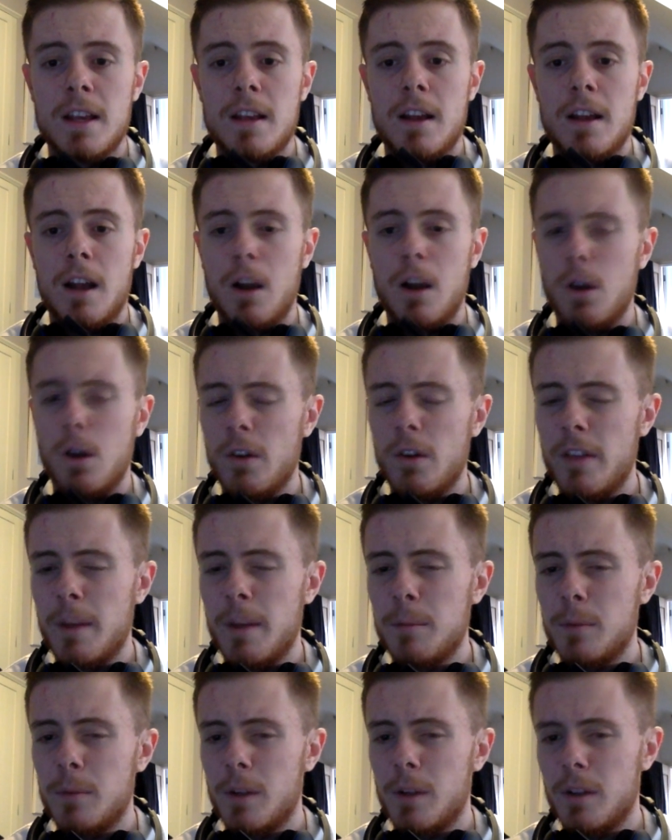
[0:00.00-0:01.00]
A lot of
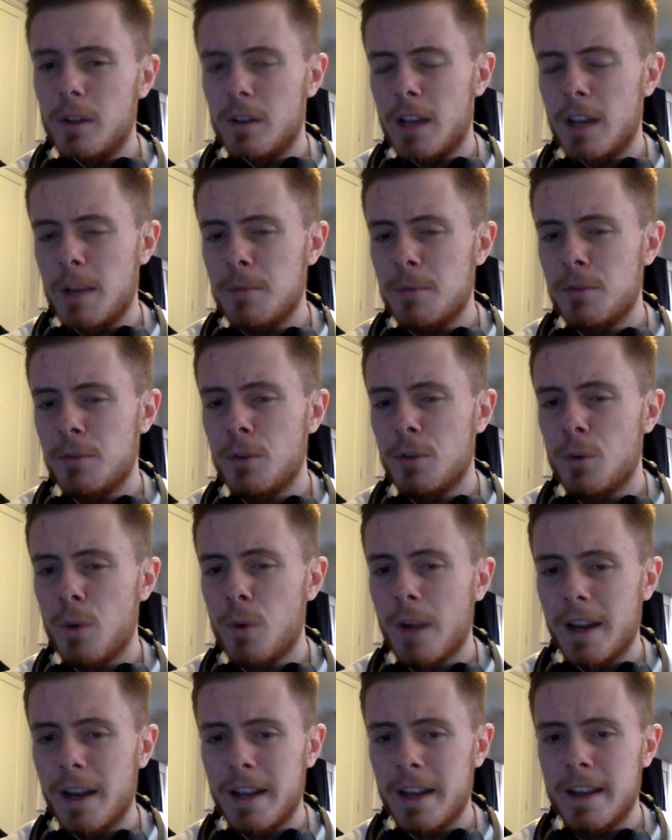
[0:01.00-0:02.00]
them came through
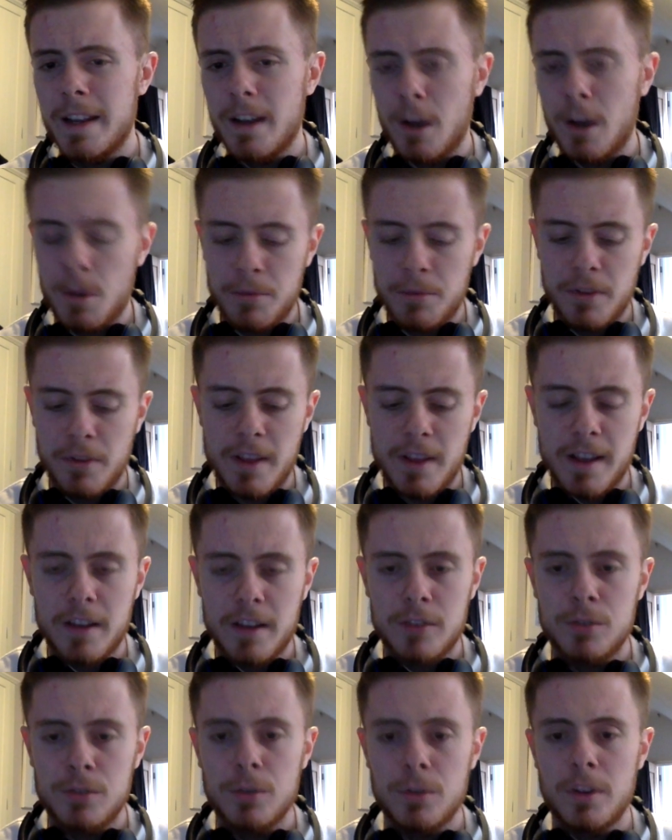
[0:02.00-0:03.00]
quite late. Hopefully they're
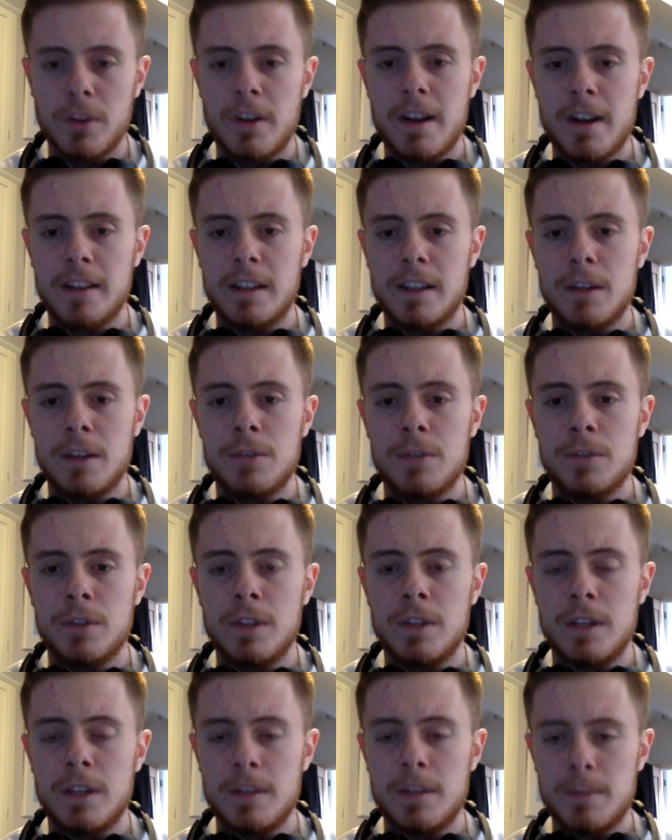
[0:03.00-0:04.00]
going to sort their act out for
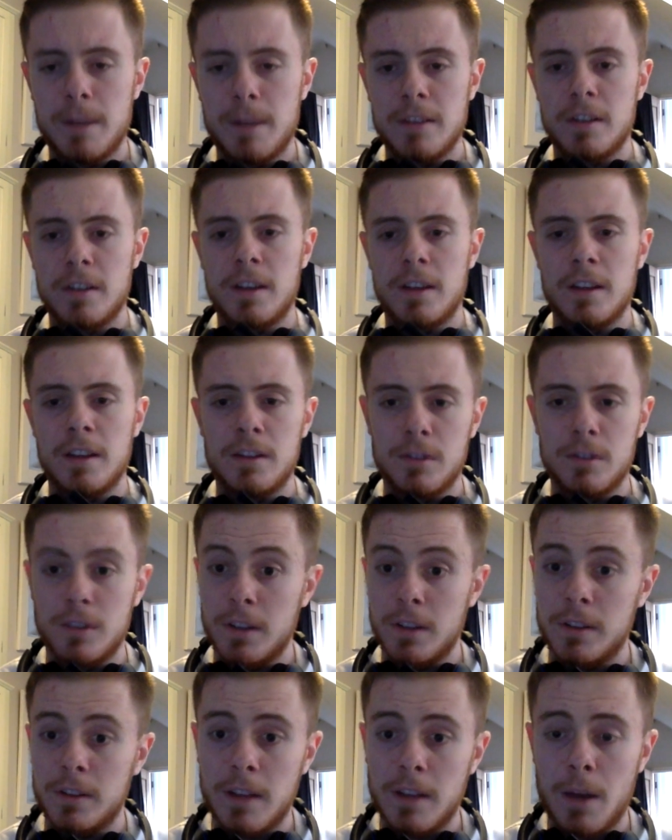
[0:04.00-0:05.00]
the beta keys
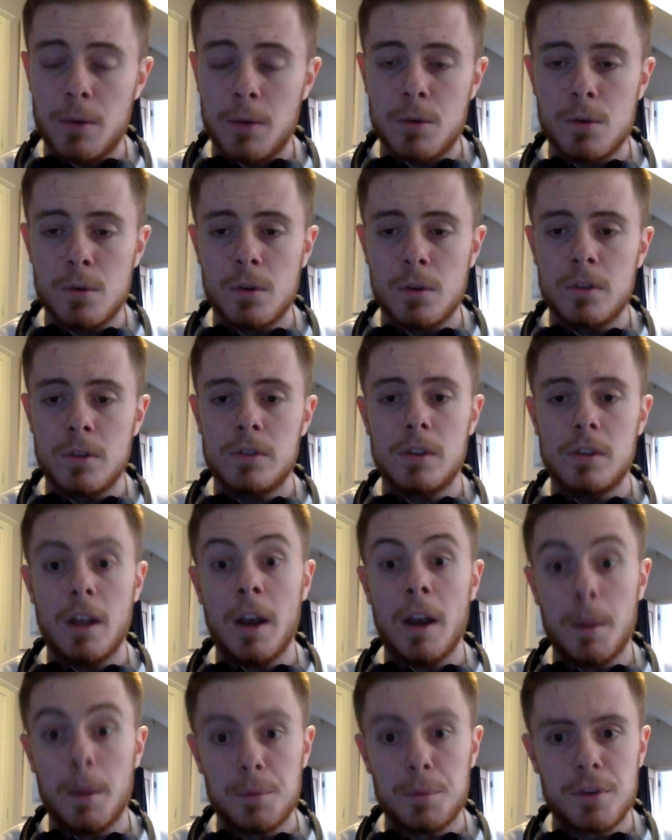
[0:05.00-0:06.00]
because that'll cause
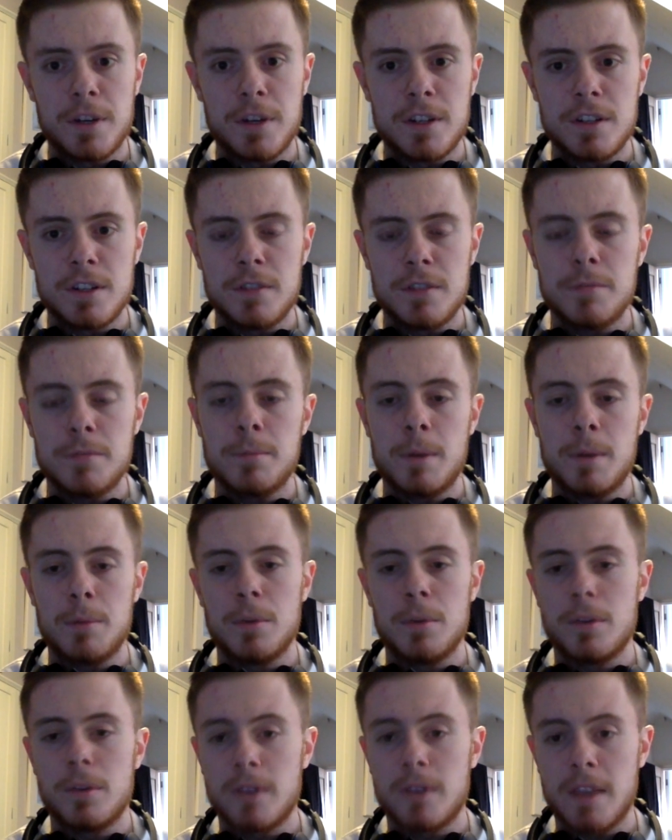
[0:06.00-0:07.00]
an outrage if
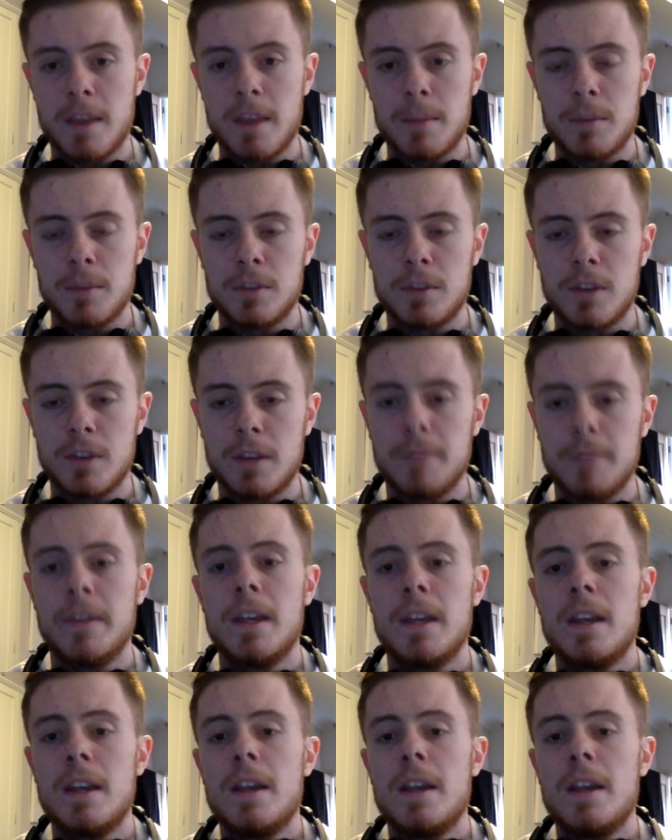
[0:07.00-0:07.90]
people don't get them on time.